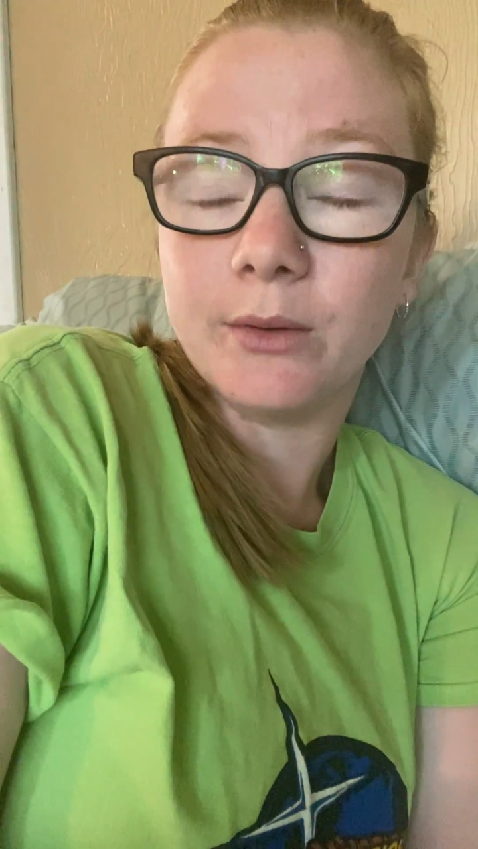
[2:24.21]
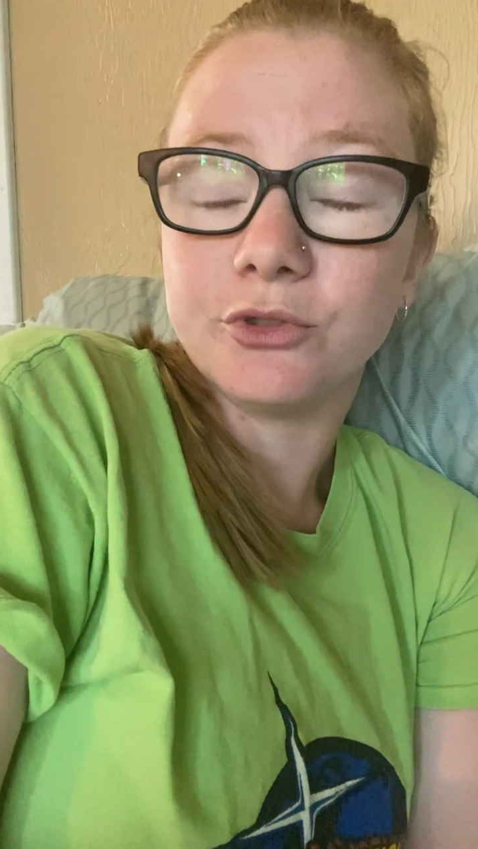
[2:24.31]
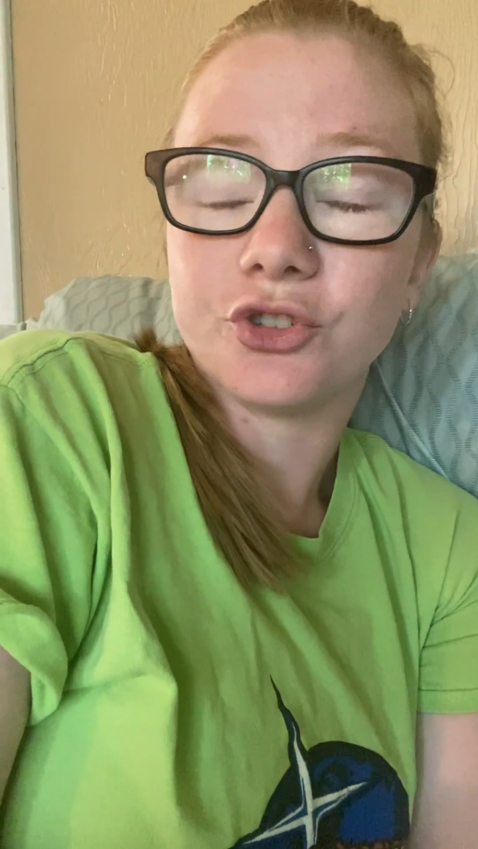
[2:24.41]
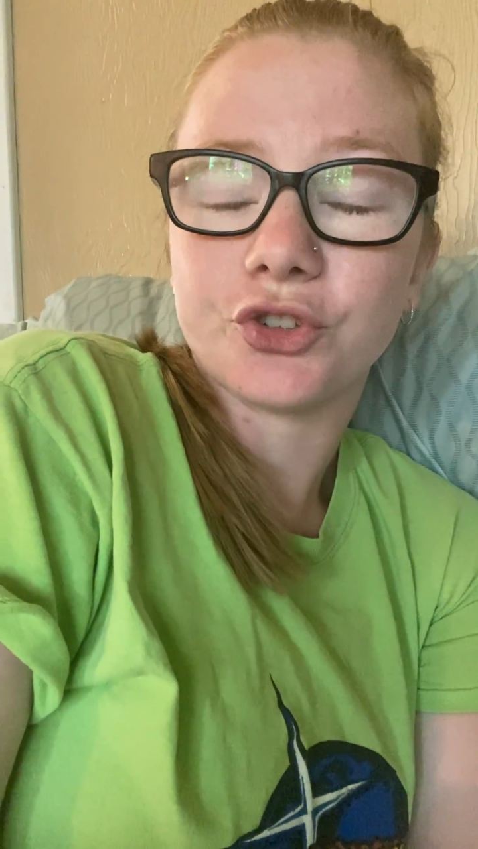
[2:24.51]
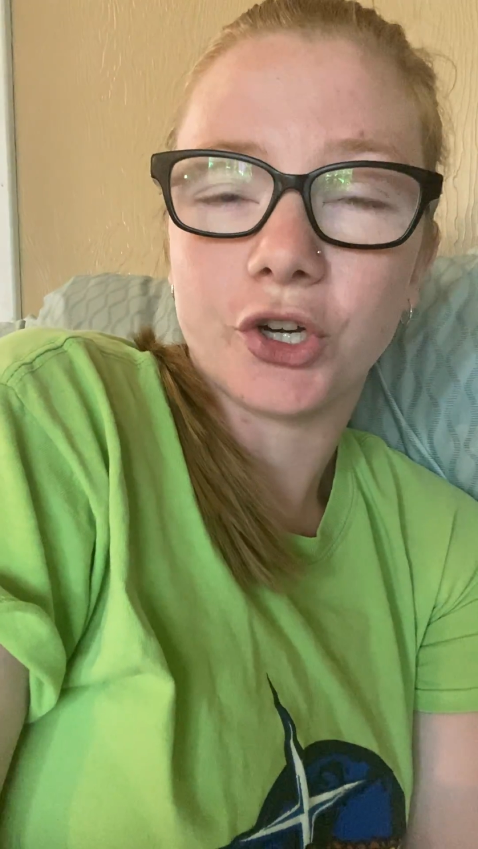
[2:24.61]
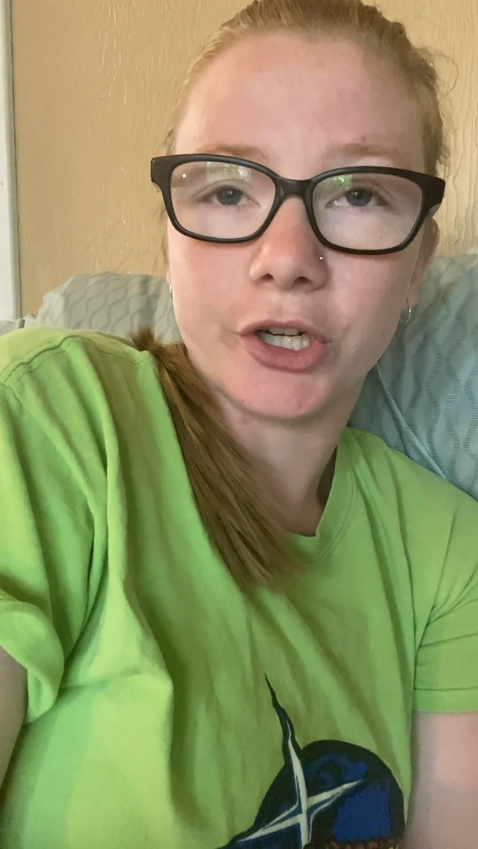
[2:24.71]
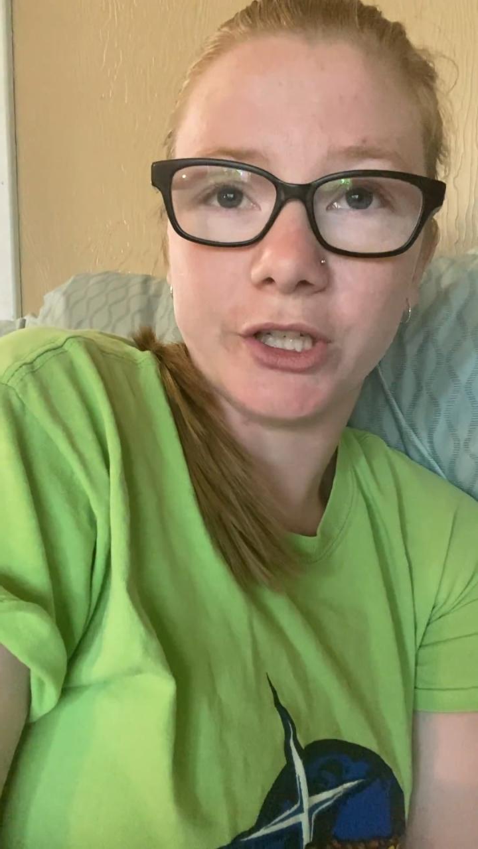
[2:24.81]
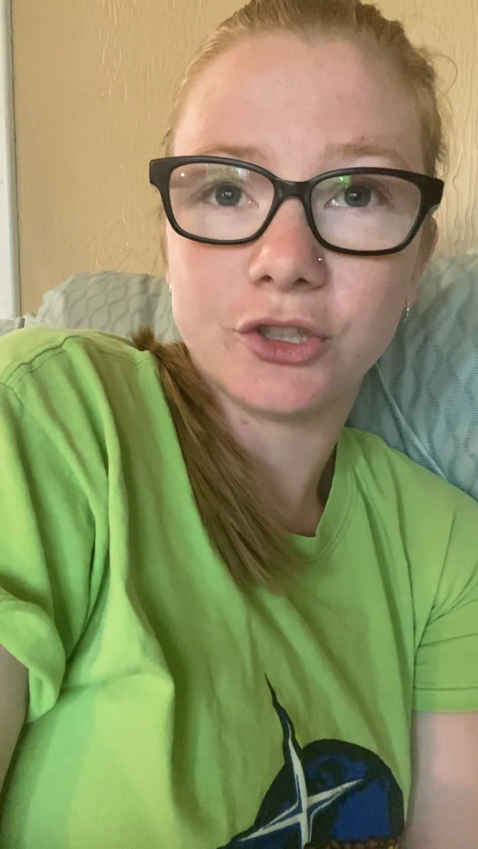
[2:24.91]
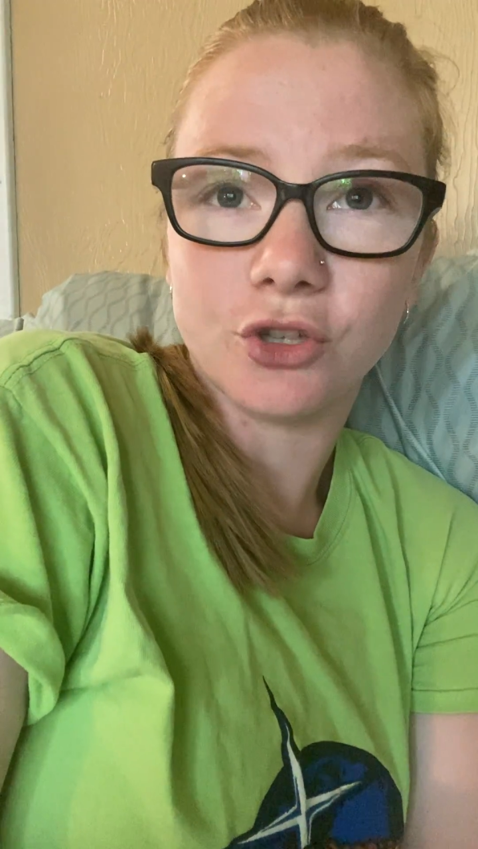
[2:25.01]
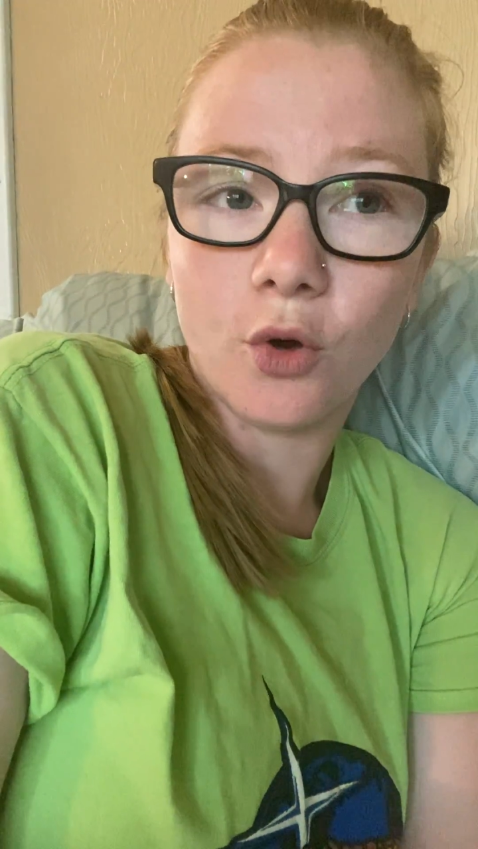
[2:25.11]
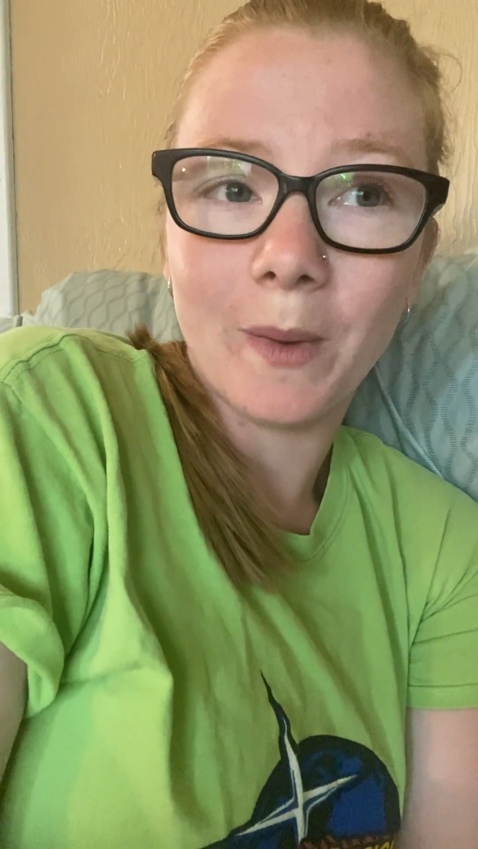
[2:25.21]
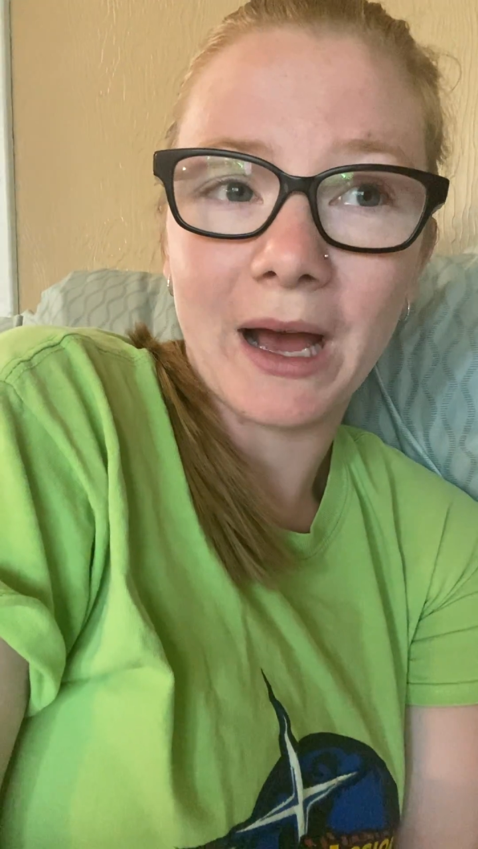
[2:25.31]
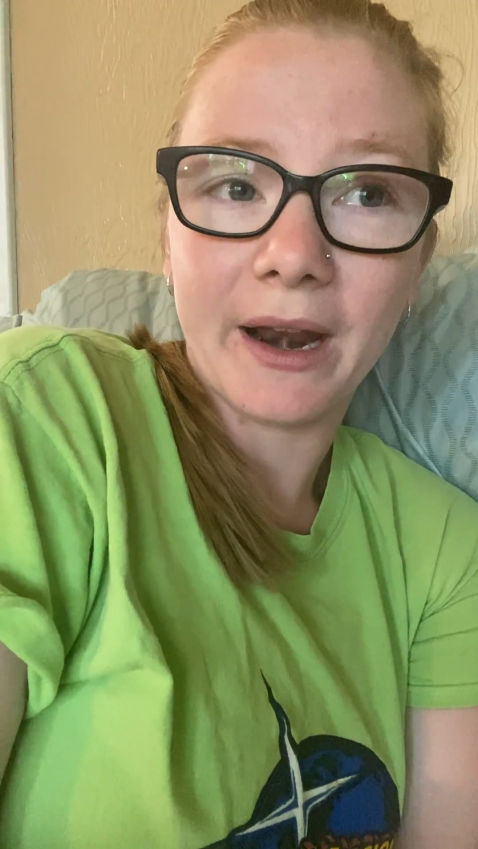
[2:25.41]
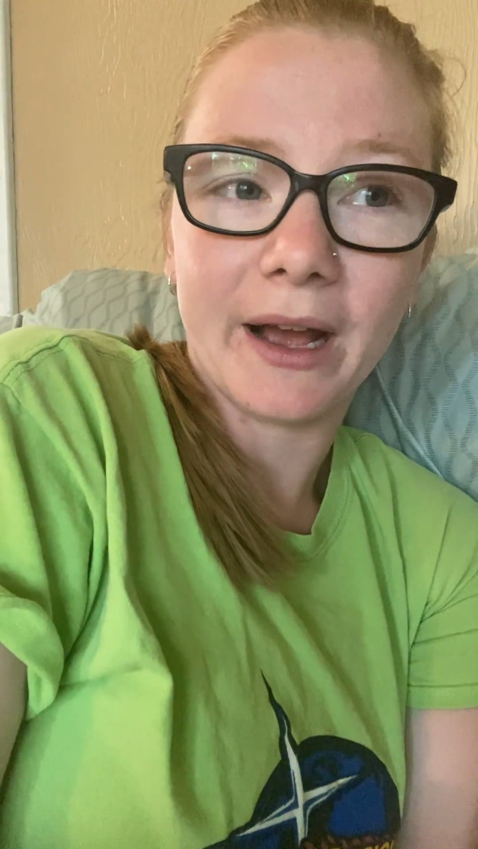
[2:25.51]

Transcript: It was just hurting so bad.